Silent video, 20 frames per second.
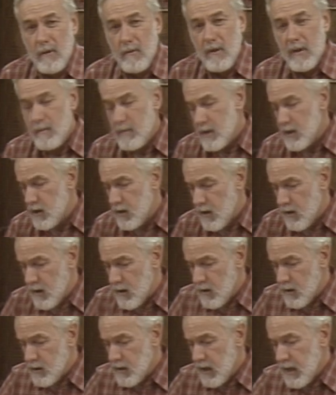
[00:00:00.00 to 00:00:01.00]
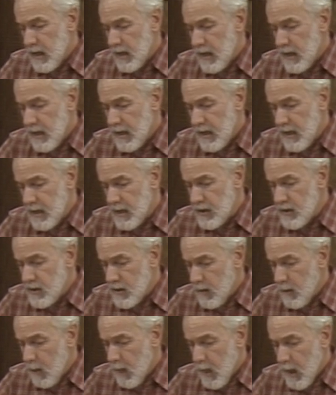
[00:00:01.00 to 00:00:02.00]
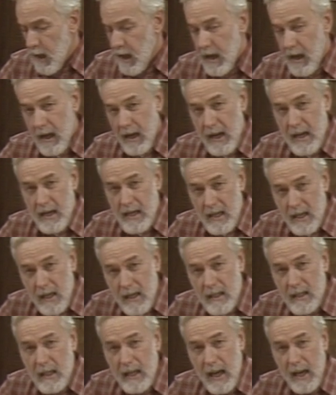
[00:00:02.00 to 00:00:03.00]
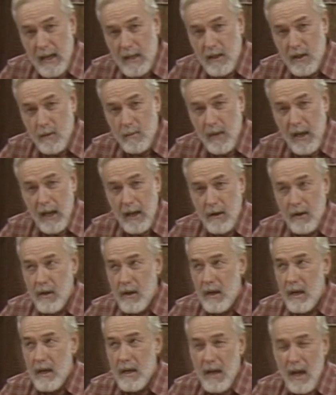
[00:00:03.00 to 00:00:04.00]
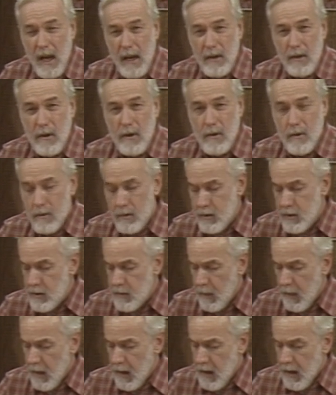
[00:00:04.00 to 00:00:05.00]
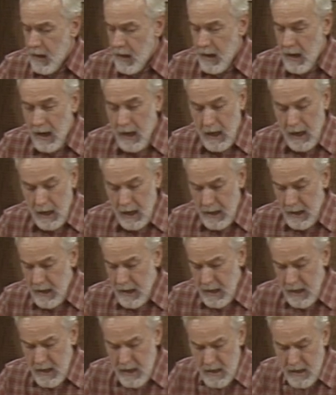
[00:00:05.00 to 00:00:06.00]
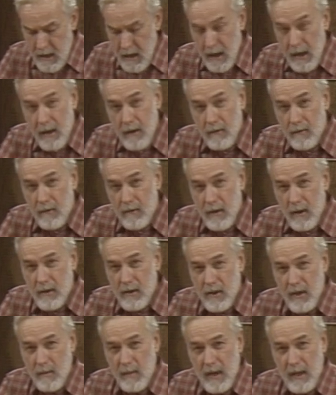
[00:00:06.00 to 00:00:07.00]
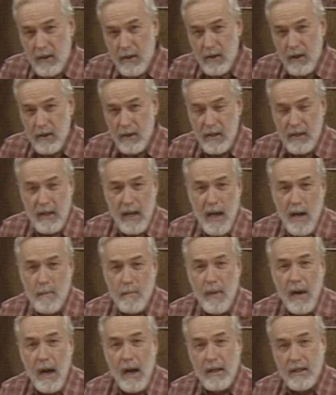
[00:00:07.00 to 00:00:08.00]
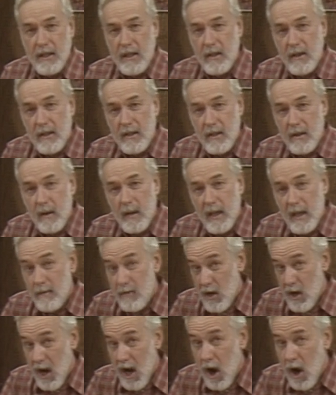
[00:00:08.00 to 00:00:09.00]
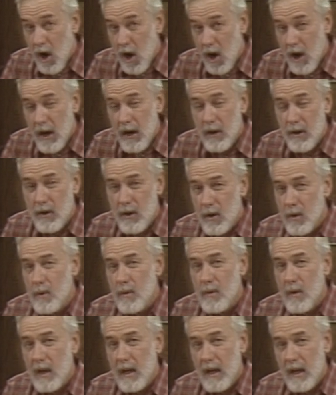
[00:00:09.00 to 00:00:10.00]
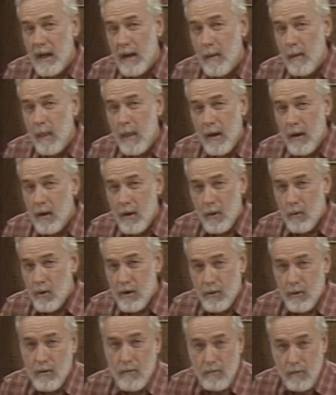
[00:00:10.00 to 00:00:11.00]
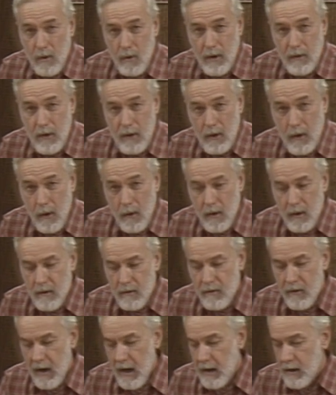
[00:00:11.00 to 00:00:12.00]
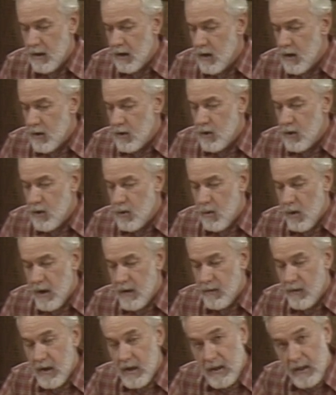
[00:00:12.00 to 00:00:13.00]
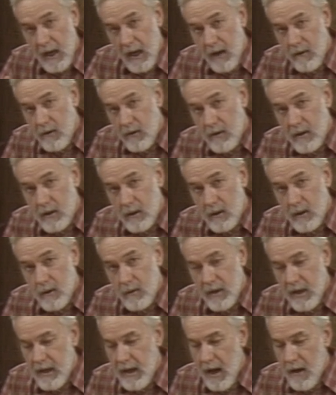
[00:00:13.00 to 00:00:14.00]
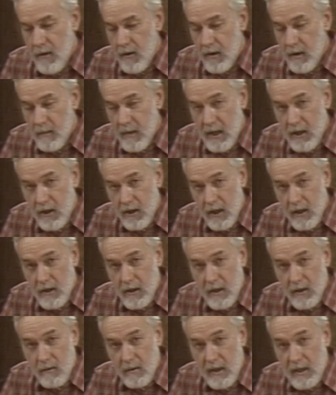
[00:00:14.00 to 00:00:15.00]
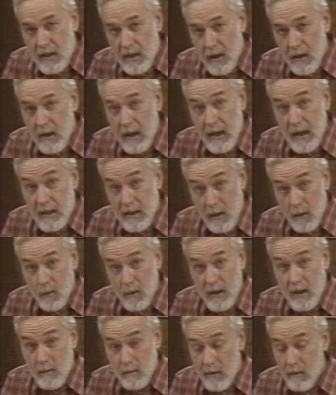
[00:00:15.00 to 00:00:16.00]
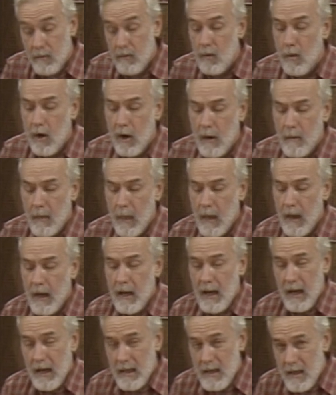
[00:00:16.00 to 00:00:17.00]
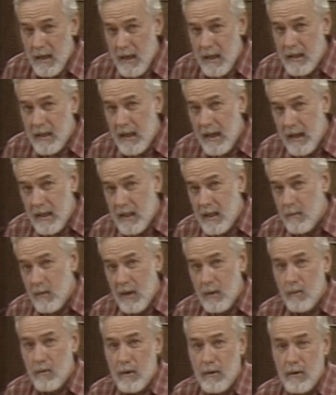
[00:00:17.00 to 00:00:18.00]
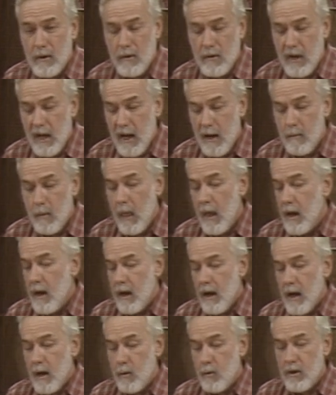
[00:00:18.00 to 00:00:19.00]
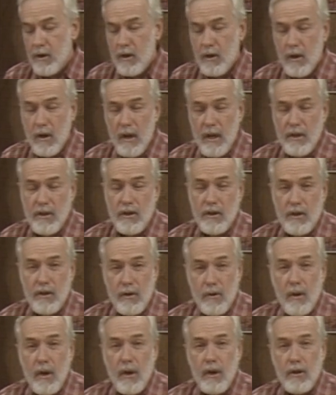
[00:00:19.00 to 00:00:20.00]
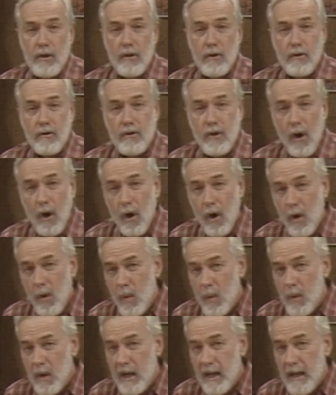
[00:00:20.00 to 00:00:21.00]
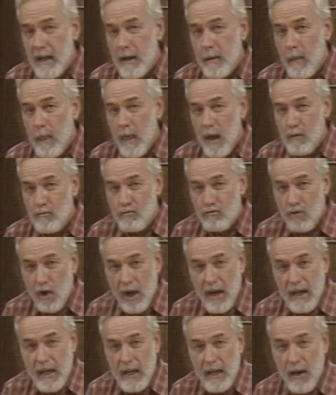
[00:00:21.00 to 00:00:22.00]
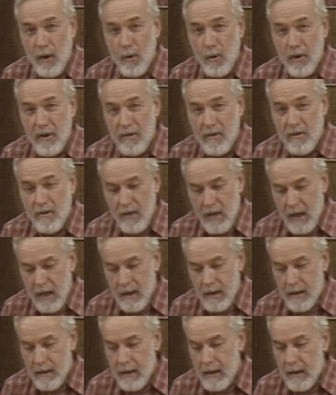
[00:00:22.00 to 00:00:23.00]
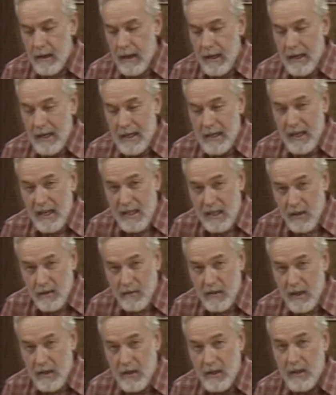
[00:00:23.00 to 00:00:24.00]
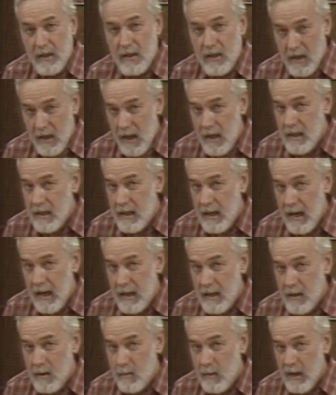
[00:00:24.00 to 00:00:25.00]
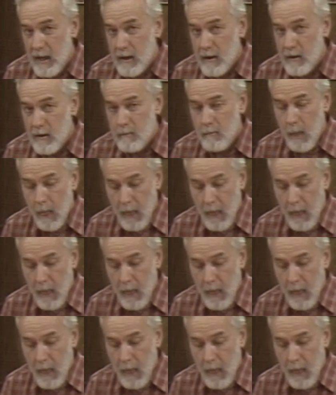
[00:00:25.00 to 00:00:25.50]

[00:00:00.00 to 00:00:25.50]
grip materials is a contact cement. You cannot use any kind of cement such as epoxy because it'll give you a hard glue line which would ruin the total effect. You want this, after it's glued together, to be just as resilient as it was before, and contact cement will do that. I would caution you, use only runny or thin, less viscous contact cements,